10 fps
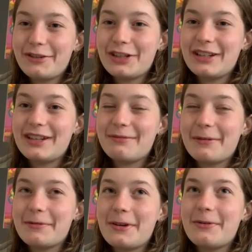J18
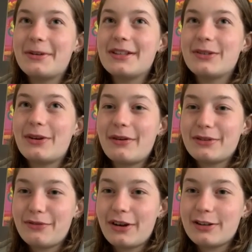memory was when I was a
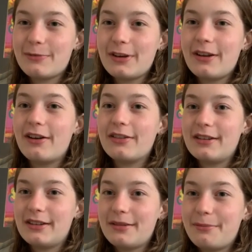freshman on
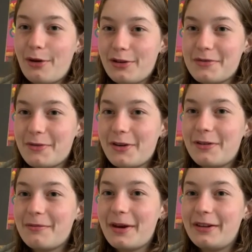the Baltimore,
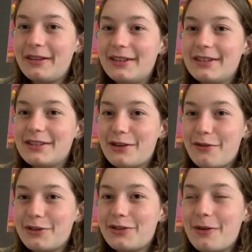Maryland
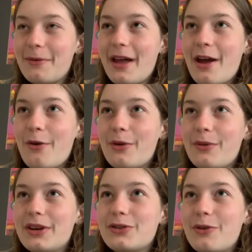service trip. We
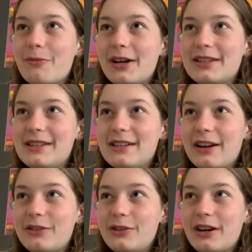went to a Matisse
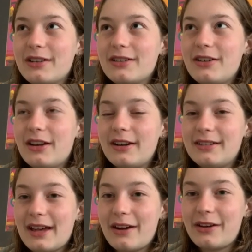Yahoo concert on a
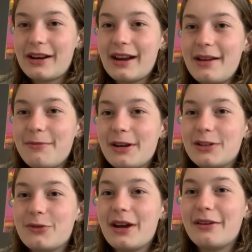Saturday night
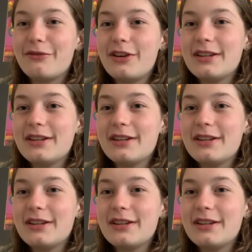because we had free